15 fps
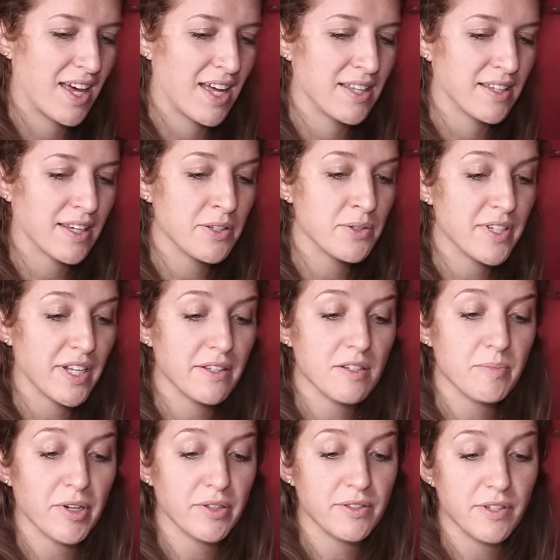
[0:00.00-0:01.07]
And can you tell us
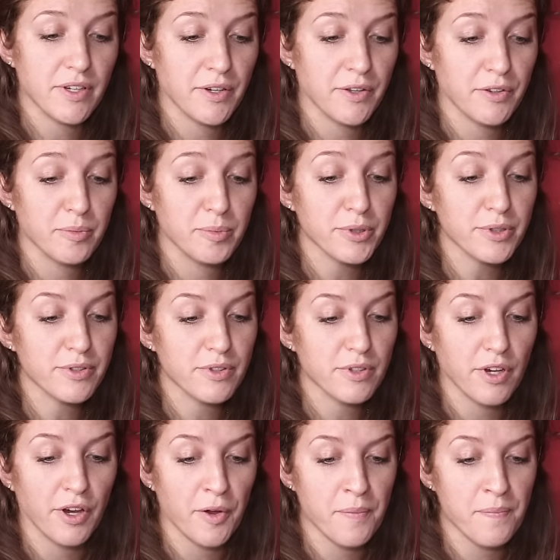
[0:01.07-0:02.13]
about the books,
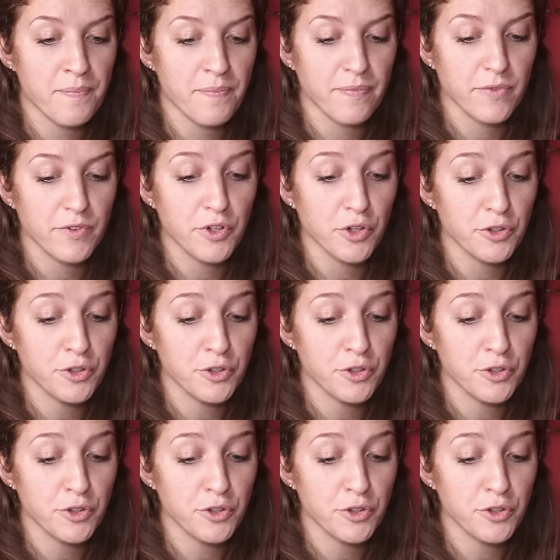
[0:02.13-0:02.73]
your